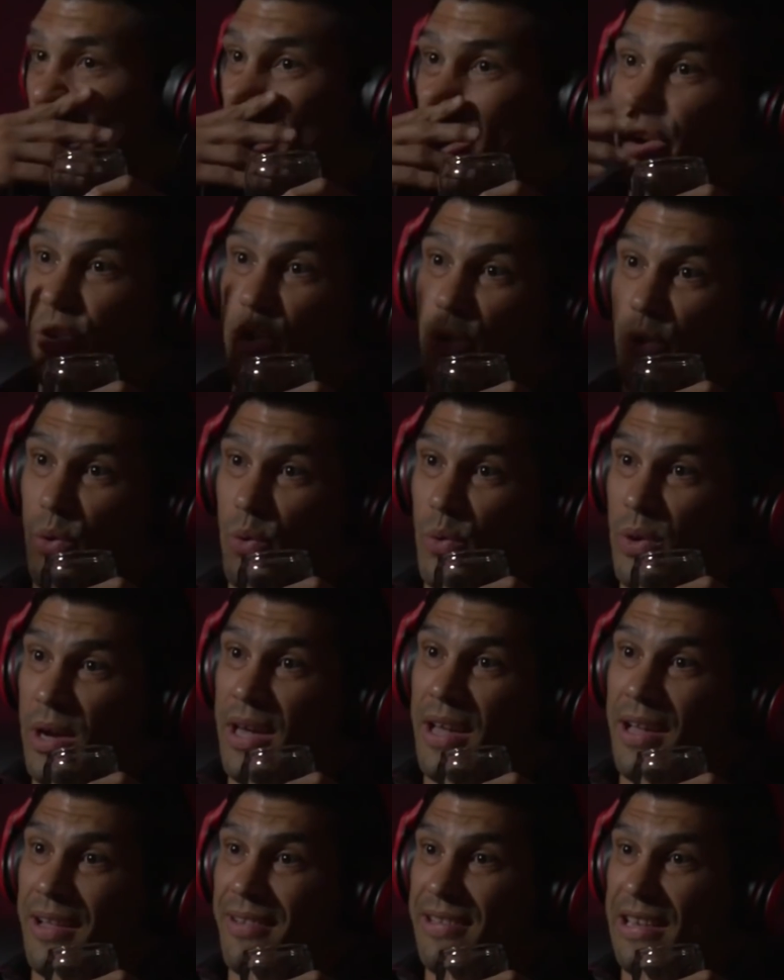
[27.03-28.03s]
a new
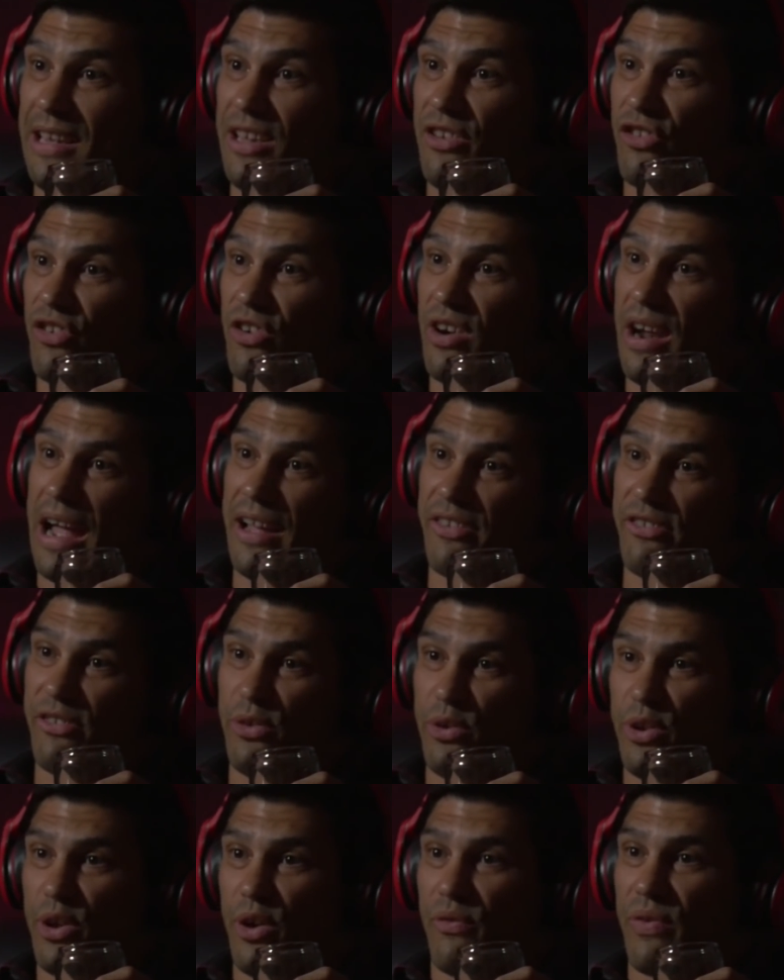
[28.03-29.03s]
teacher at
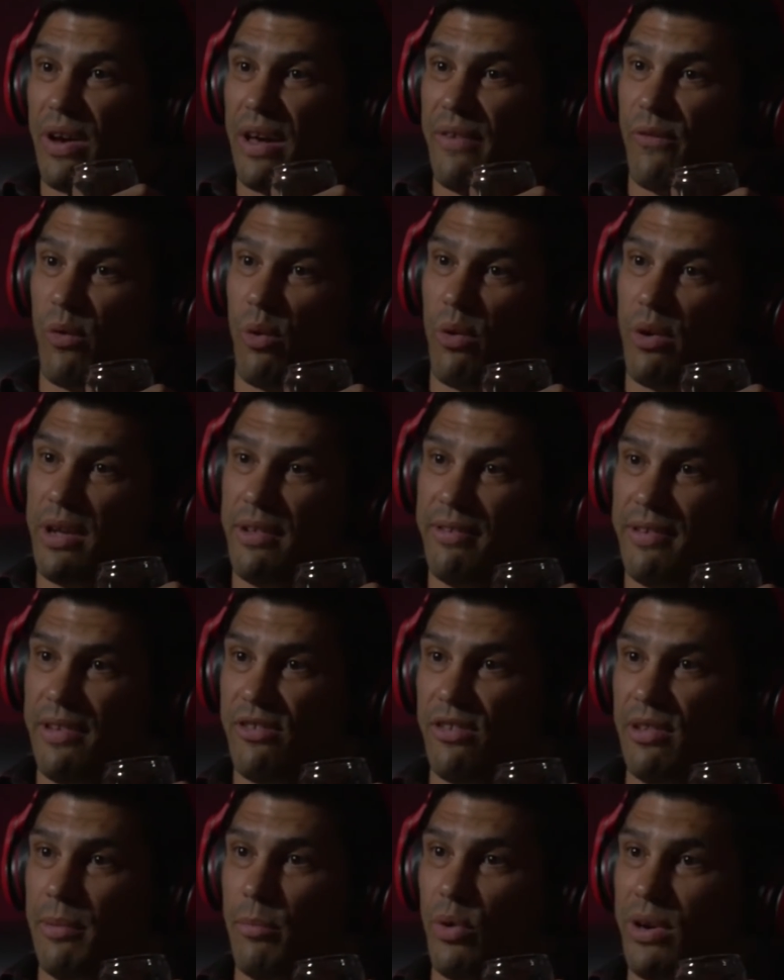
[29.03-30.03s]
Studio 540,
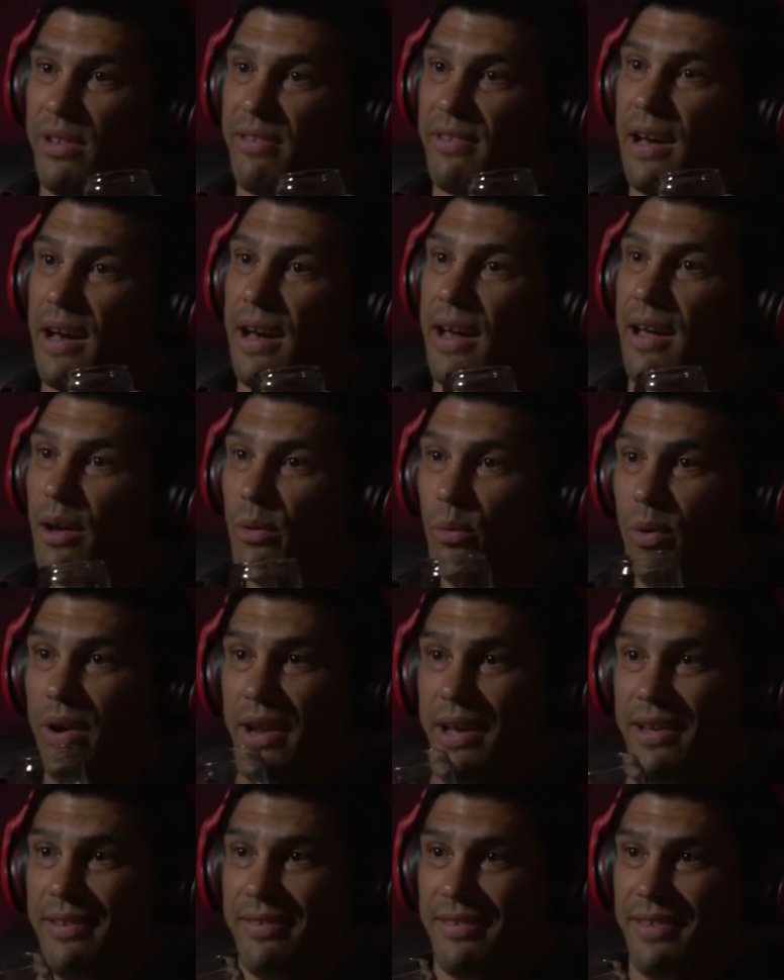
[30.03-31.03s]
teaching the Muay Thai on what
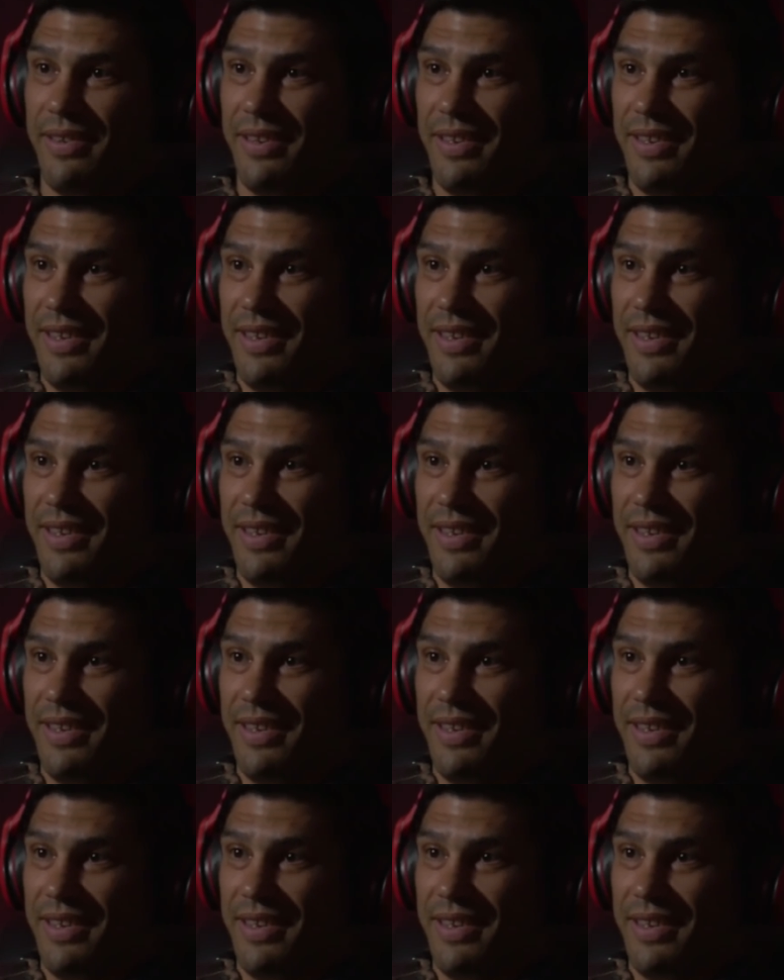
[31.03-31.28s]
nights?